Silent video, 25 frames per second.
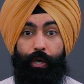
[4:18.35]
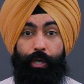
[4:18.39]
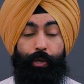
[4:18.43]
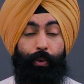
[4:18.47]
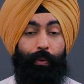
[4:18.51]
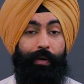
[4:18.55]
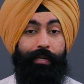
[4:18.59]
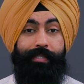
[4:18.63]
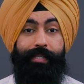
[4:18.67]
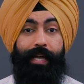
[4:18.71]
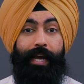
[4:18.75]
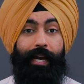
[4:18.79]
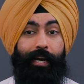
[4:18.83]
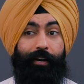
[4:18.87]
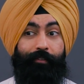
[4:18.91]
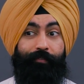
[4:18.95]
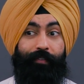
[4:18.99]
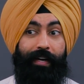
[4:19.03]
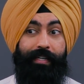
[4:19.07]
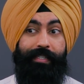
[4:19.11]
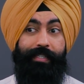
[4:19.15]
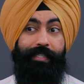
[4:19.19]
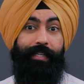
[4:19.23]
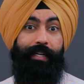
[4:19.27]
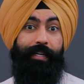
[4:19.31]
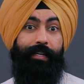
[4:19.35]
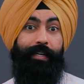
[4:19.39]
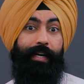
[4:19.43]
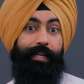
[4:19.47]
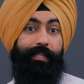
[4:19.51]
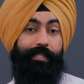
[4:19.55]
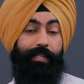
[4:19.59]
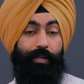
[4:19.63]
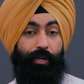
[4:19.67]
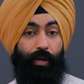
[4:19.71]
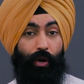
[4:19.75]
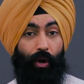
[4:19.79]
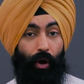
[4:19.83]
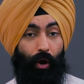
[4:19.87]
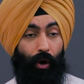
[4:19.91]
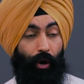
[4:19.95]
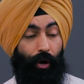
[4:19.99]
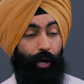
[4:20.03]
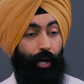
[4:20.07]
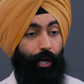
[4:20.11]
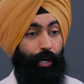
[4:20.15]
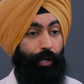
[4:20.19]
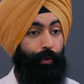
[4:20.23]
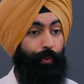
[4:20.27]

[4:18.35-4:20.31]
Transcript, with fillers: you are sacrificing a nicer car,